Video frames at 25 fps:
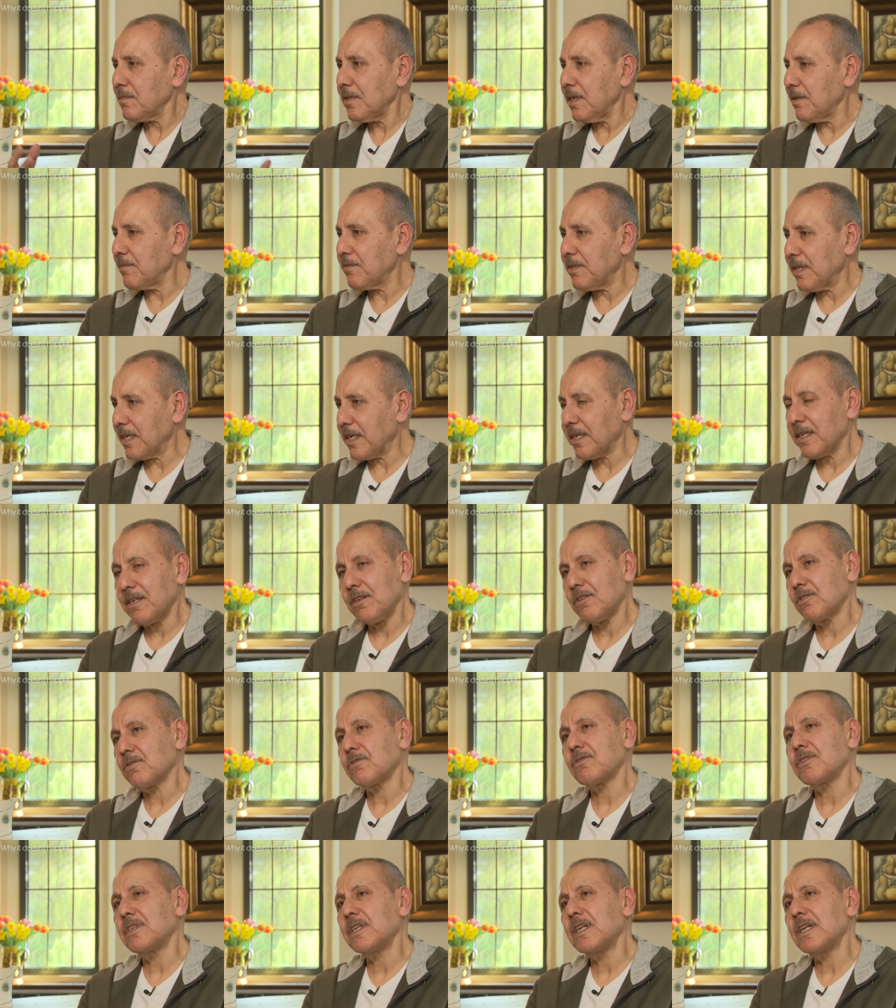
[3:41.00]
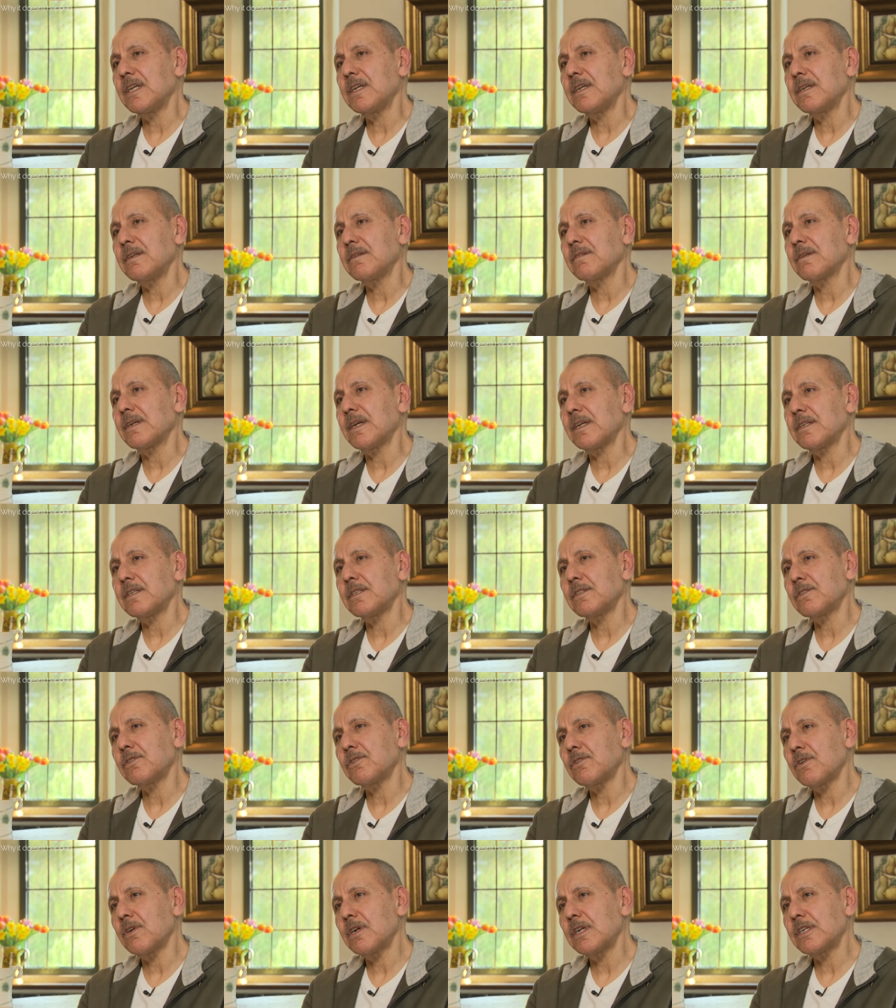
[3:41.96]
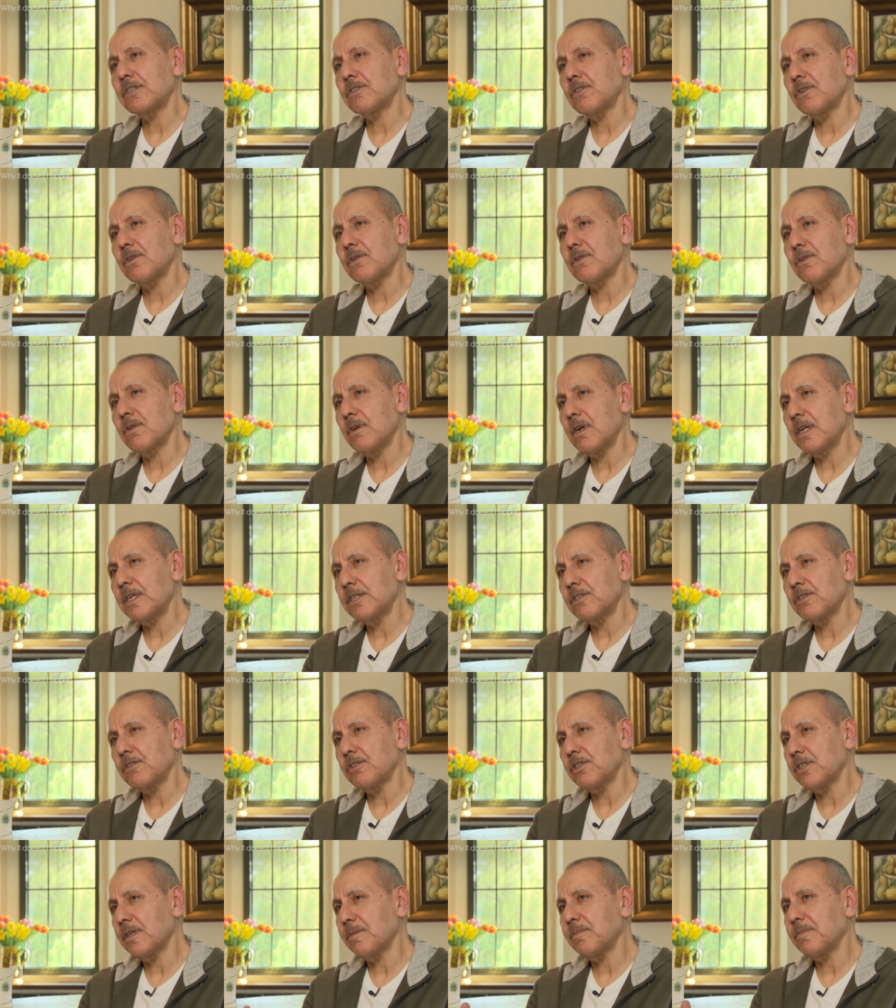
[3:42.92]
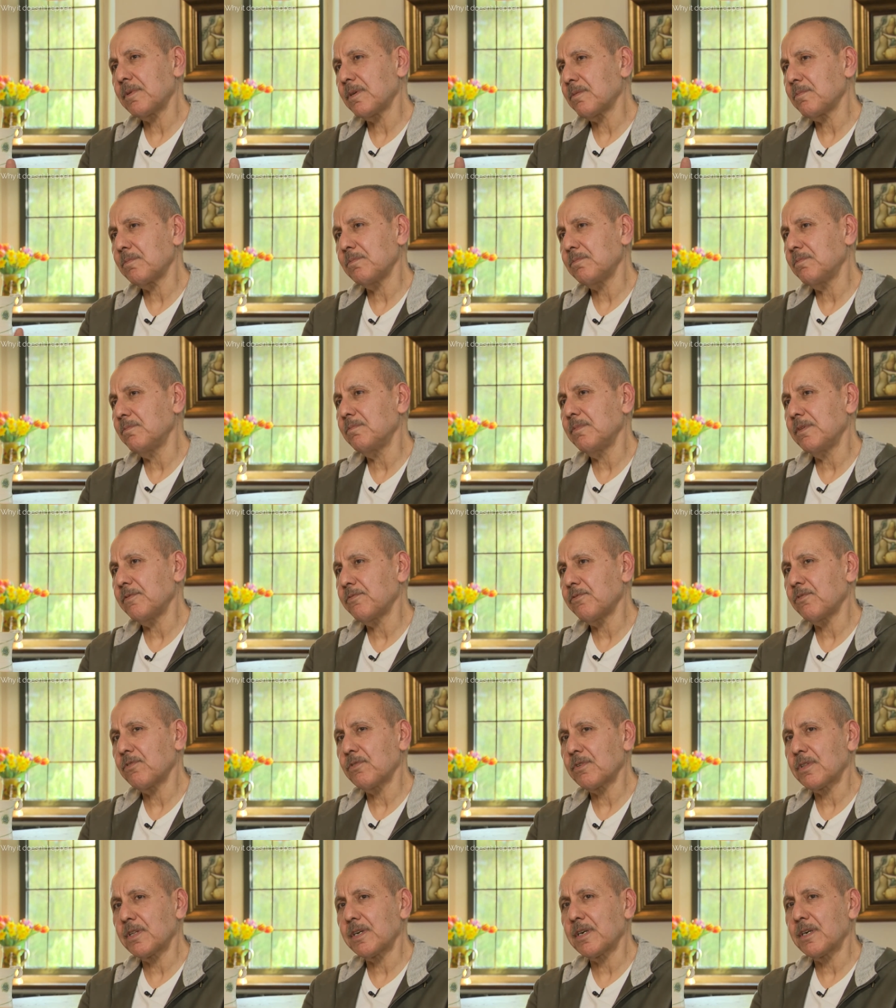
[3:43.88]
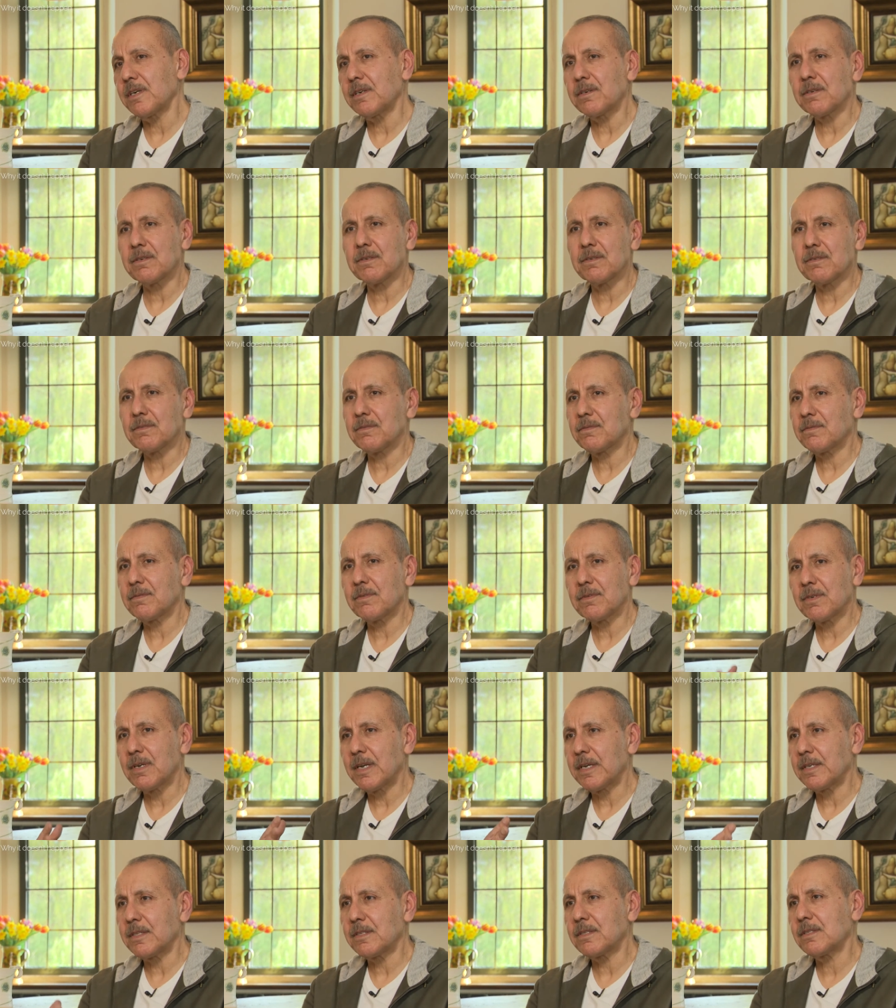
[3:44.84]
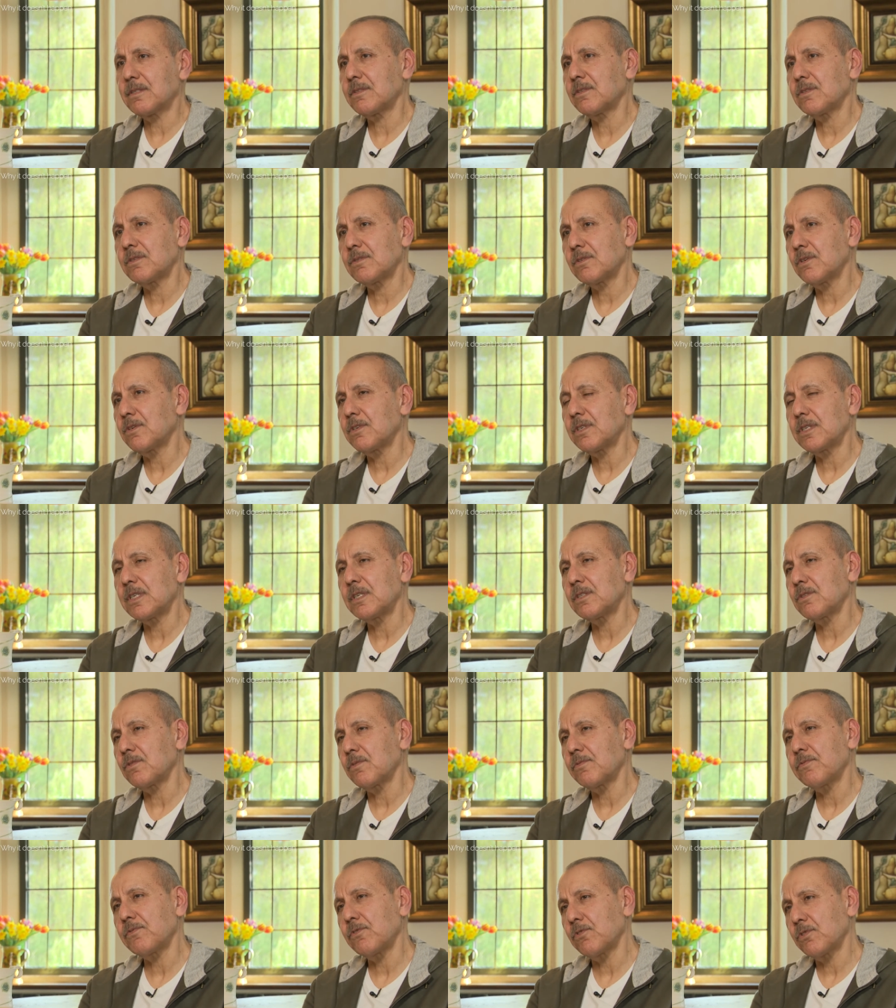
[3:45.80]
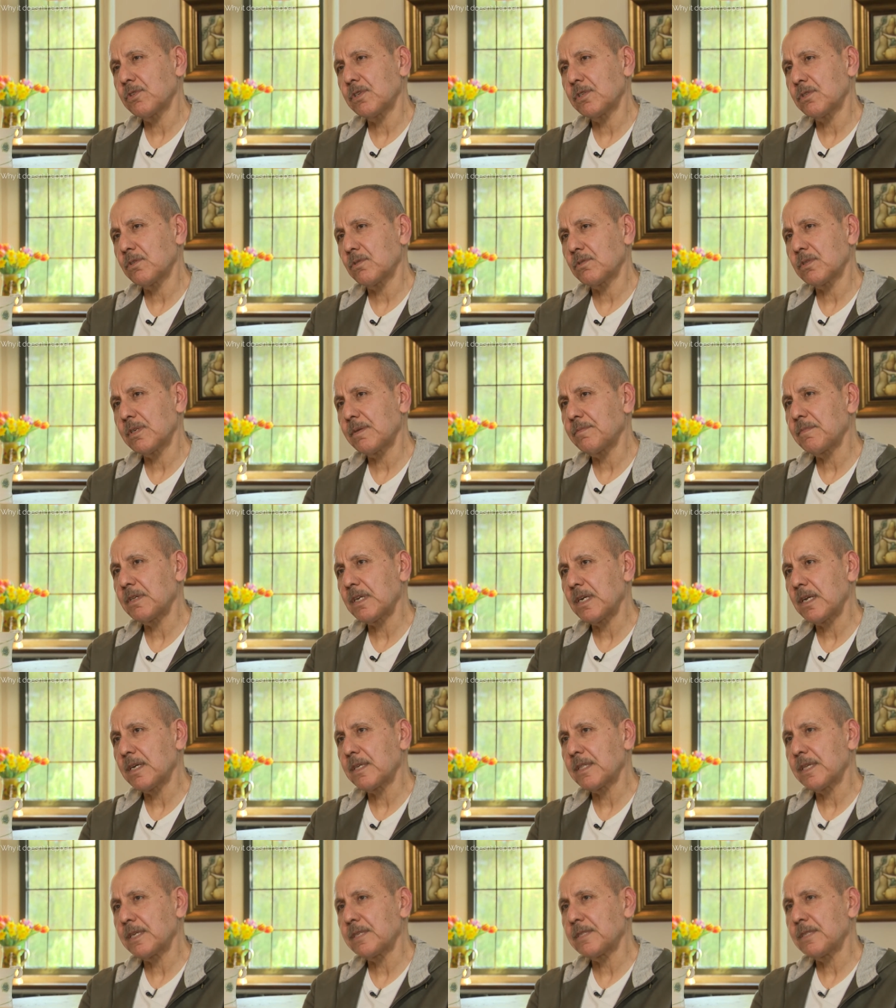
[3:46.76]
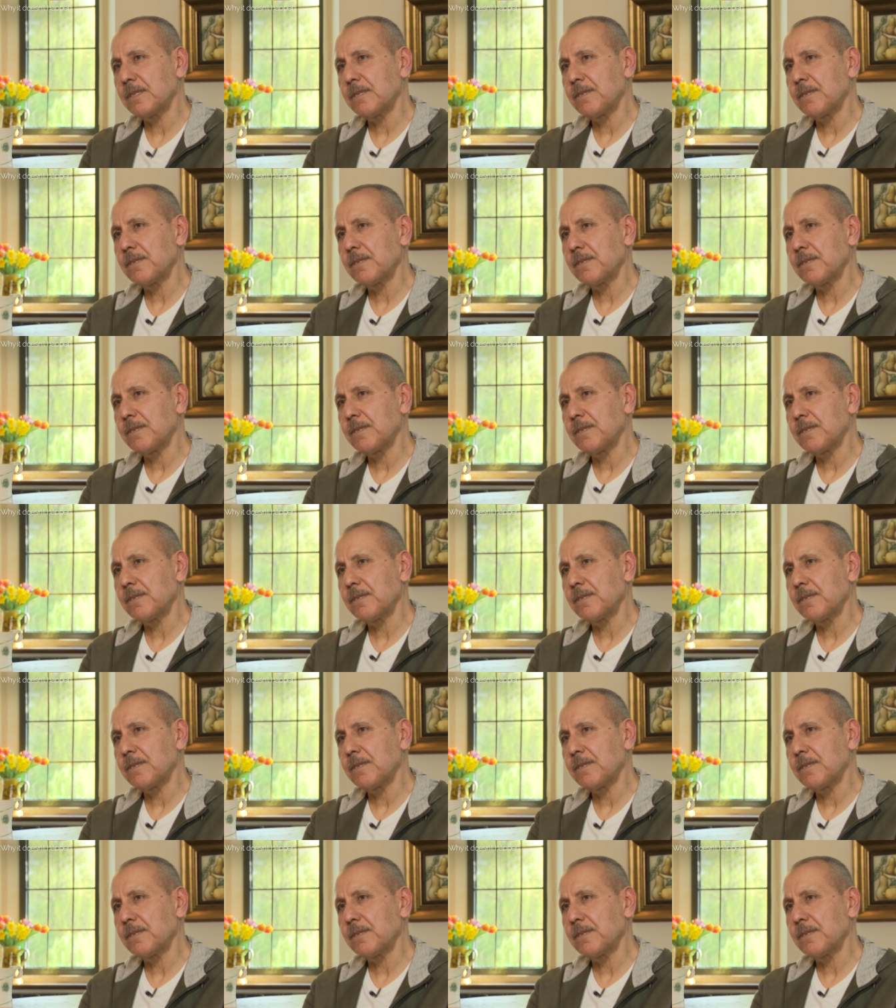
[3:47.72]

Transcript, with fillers: if they cannot really get into a relationship uh, before they are late 30s or 40s or something like that.